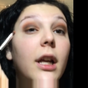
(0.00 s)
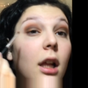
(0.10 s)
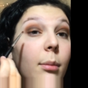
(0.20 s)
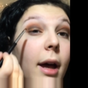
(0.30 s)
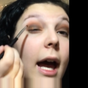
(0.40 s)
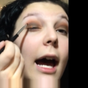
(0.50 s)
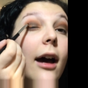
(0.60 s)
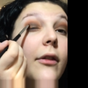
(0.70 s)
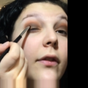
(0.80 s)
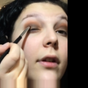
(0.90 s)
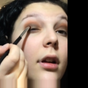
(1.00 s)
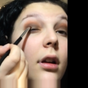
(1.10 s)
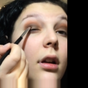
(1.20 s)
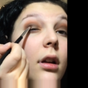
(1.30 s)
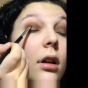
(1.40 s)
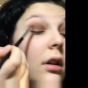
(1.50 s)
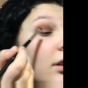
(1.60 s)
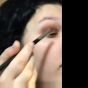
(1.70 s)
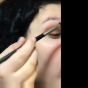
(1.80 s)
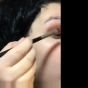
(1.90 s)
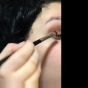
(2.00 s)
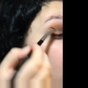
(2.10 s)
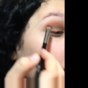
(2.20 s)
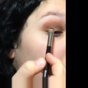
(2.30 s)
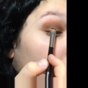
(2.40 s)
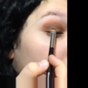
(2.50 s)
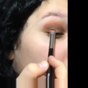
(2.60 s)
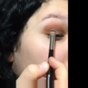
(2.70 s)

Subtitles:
it up half right there, so